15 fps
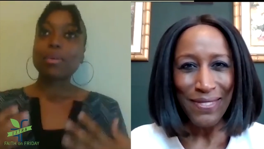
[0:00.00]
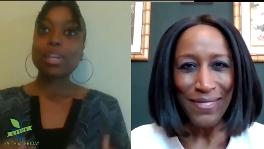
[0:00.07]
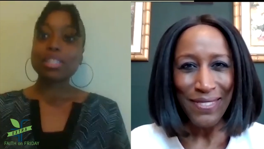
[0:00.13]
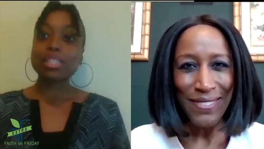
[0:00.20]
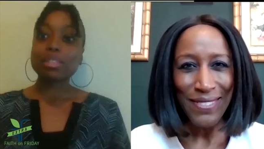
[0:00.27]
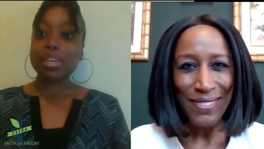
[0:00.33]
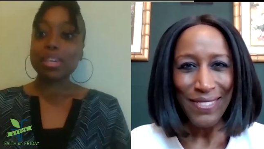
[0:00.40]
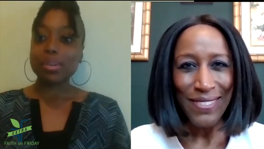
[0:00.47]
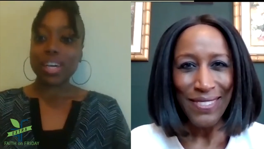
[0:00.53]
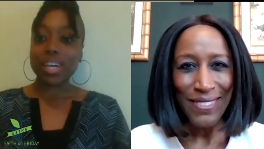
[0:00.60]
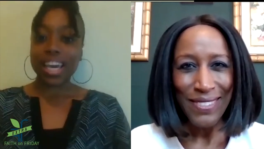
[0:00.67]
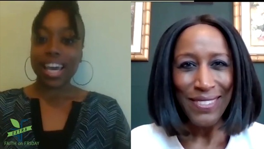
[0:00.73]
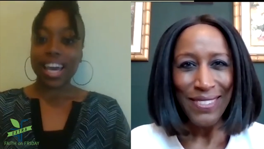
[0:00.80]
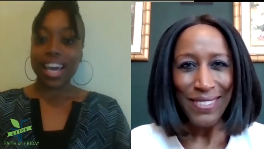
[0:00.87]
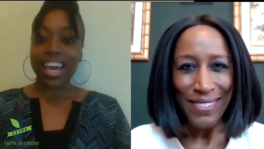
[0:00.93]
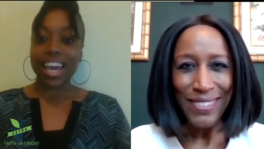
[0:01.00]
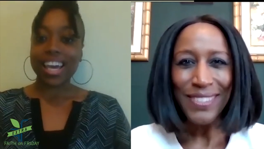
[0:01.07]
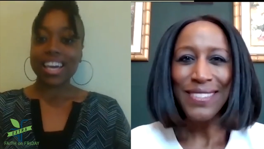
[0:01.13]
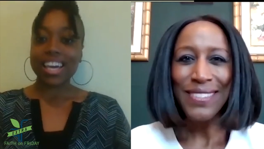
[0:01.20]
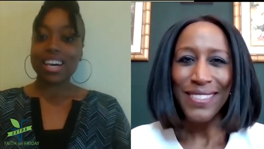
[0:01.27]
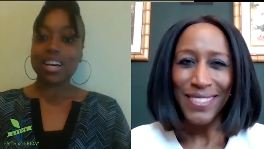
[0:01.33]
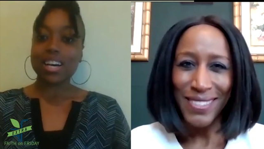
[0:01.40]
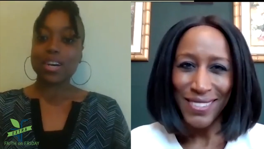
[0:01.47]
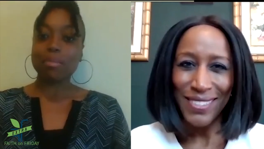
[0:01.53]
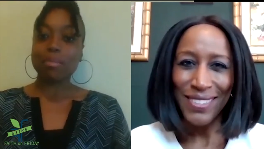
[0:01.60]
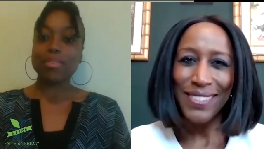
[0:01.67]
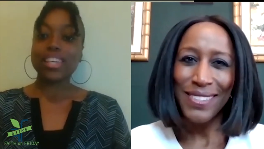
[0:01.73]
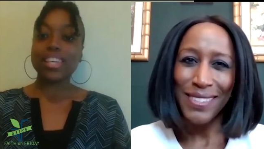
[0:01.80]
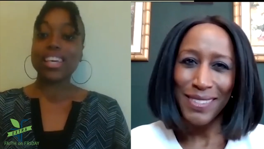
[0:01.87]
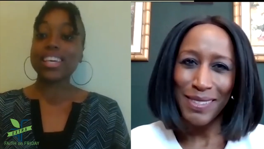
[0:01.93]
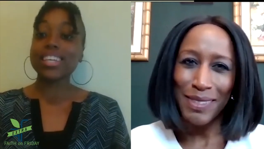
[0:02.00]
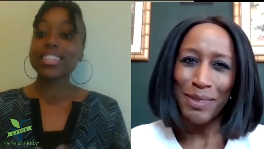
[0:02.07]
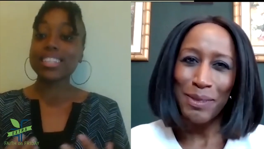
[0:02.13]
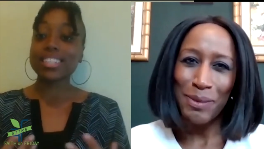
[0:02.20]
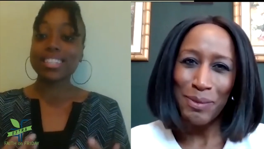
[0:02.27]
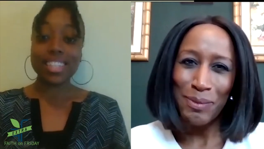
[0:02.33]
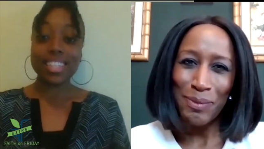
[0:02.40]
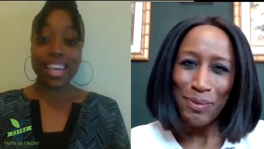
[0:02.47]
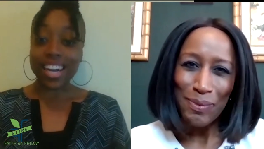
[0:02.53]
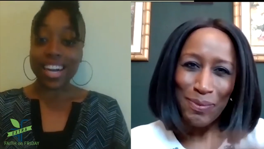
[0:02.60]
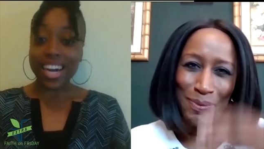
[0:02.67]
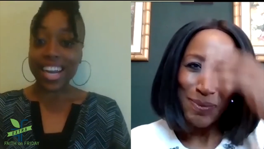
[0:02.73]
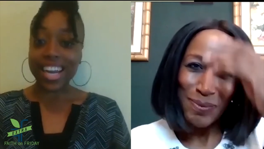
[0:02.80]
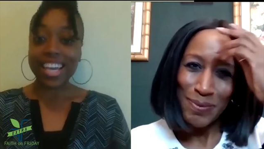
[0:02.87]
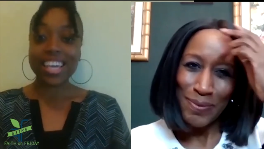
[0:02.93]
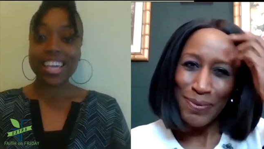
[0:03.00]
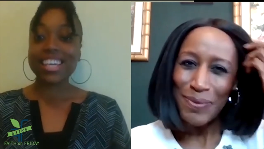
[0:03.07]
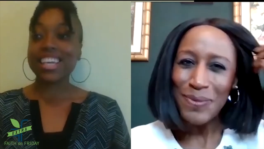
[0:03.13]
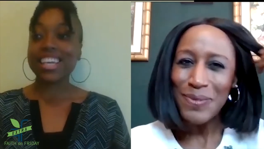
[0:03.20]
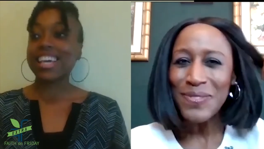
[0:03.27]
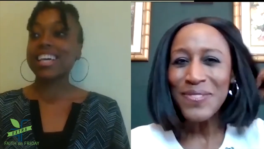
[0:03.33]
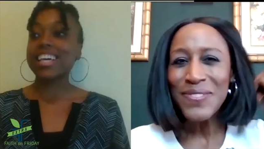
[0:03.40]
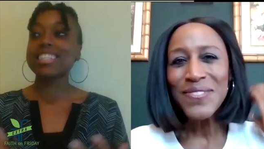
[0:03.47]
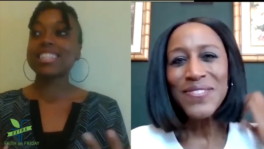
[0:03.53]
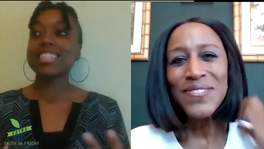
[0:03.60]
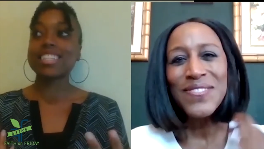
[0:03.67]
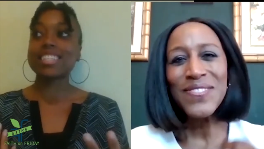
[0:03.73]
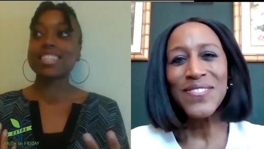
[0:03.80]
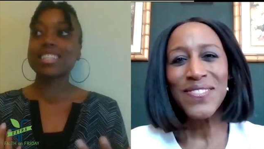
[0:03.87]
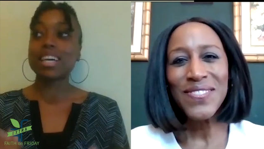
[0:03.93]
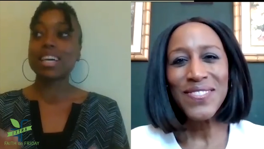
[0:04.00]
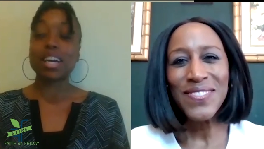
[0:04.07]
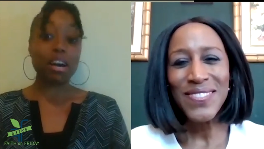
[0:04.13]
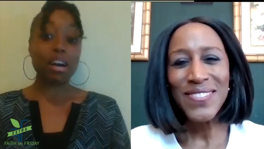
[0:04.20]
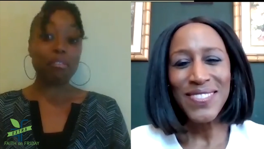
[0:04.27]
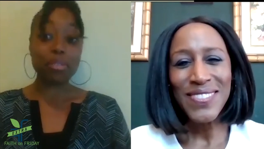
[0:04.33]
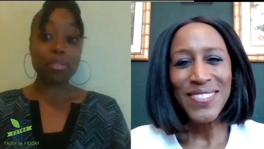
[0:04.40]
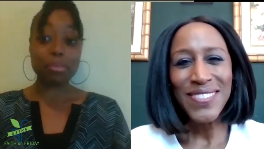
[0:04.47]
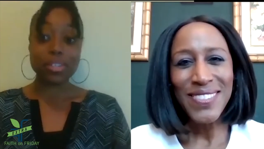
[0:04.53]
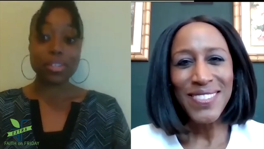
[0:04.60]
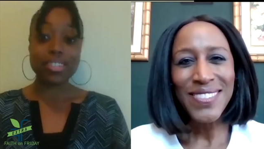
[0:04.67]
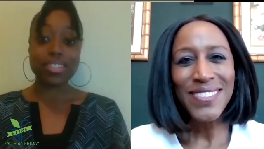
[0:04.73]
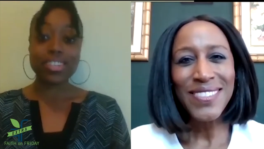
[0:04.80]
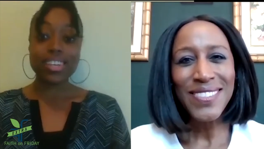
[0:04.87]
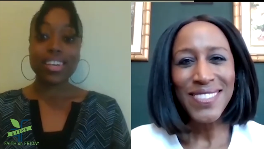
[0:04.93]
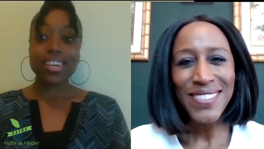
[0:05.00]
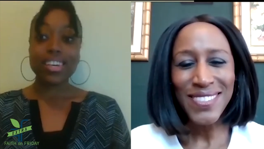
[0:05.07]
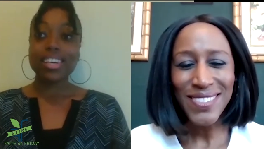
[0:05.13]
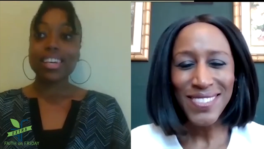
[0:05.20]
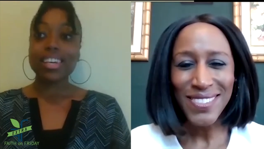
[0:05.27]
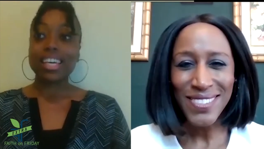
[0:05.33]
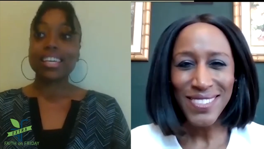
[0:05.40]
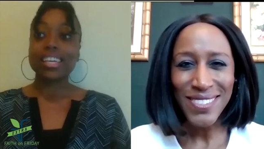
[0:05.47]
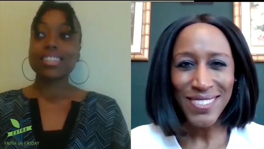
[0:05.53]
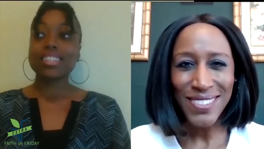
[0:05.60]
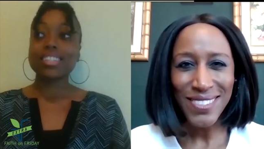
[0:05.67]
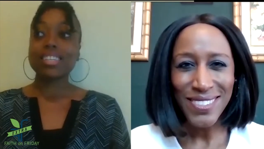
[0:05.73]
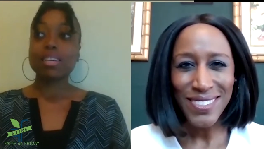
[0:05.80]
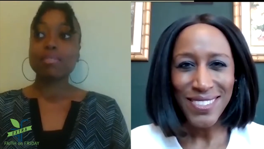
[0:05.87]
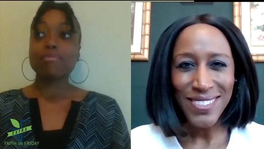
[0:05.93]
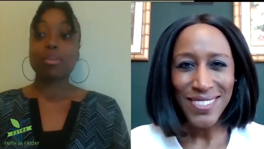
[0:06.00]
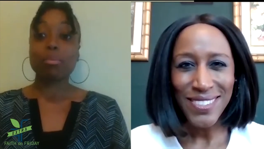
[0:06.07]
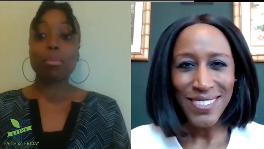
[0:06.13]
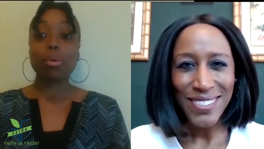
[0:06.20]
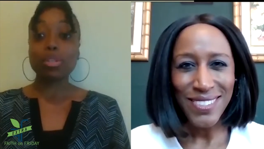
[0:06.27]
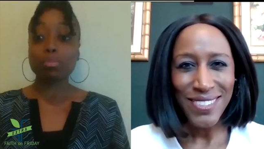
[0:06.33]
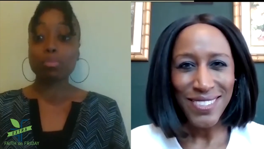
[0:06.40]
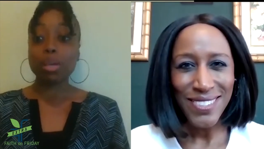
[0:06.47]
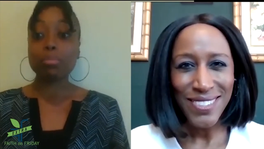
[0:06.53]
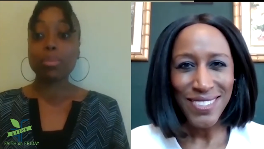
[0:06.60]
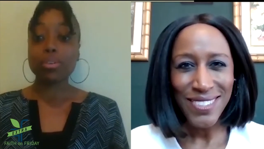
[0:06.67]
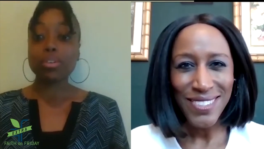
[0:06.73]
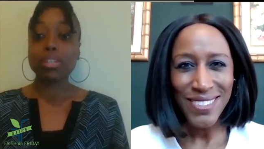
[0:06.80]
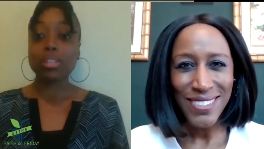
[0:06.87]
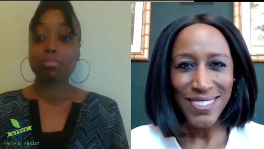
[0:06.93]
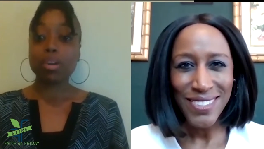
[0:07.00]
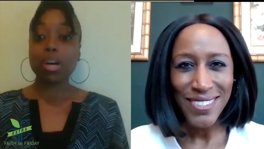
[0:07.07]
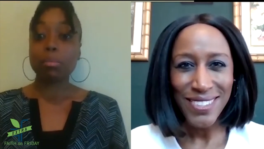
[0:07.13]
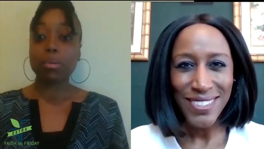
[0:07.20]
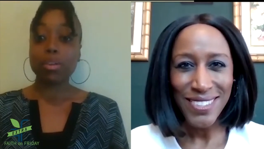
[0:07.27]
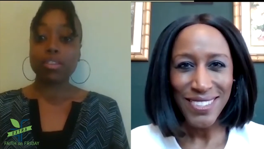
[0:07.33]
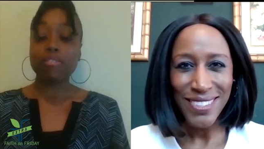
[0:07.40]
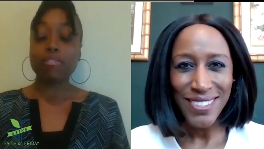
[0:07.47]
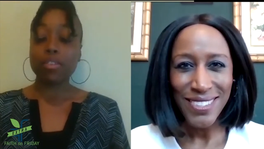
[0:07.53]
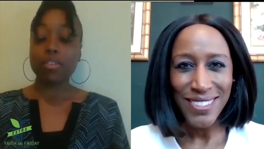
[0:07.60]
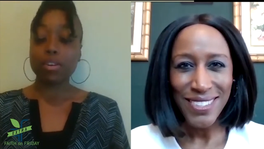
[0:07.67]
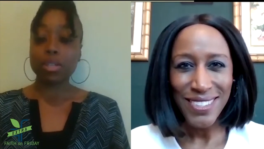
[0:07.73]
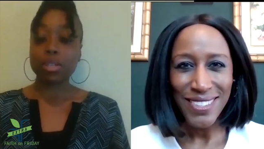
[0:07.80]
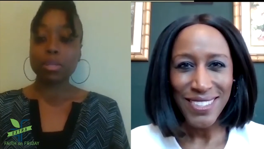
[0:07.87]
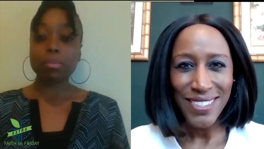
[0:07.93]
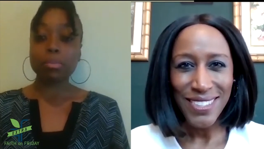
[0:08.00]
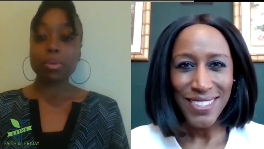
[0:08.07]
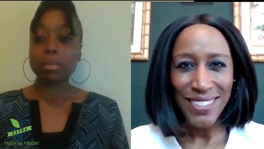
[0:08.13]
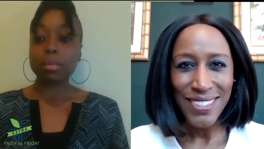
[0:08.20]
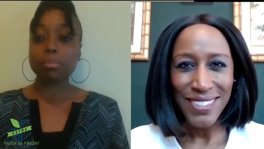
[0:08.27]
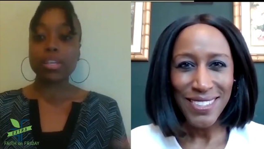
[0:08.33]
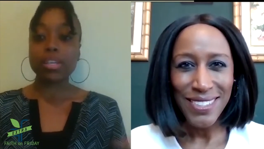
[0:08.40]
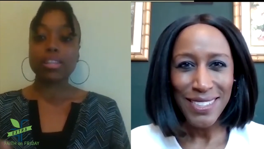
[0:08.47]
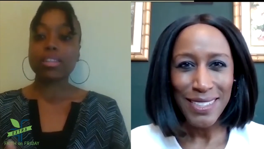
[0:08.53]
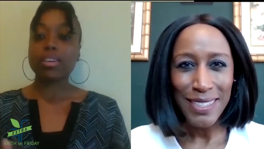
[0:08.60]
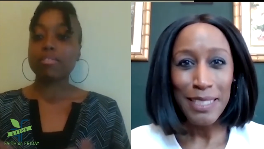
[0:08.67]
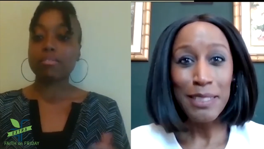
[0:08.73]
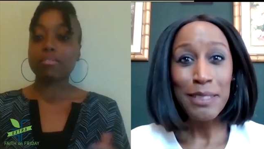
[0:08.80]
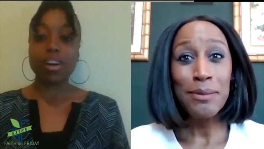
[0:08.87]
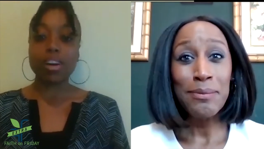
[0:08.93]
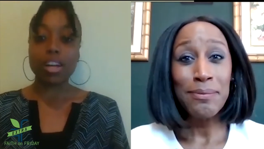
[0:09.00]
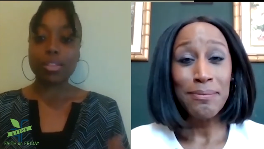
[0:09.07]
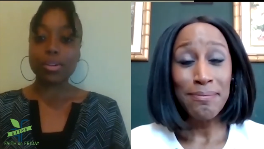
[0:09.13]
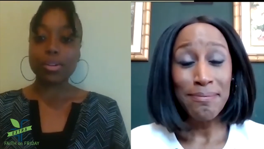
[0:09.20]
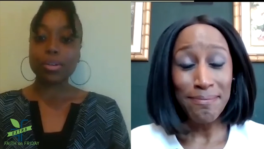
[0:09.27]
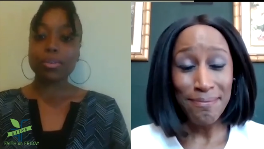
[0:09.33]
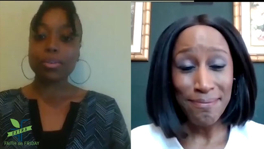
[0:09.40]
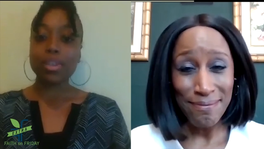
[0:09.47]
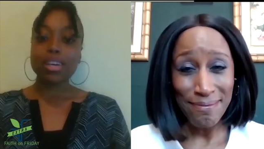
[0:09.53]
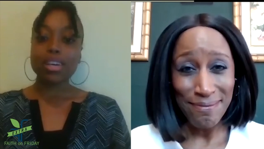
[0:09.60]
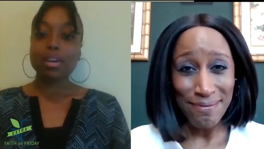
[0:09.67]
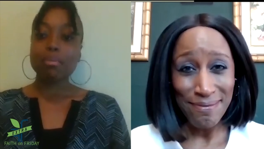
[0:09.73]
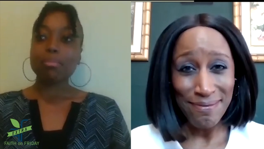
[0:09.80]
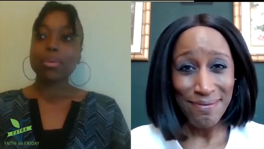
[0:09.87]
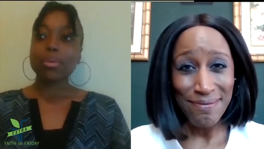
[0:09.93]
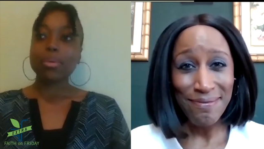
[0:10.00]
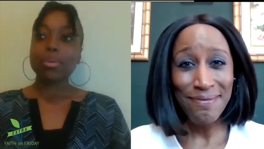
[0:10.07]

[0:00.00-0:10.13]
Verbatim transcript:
Speaker 1: to be okay. Yes, it's scary. Yes, it's uncomfortable. Yes, for most people, it's probably the first pandemic that they've ever gone through. But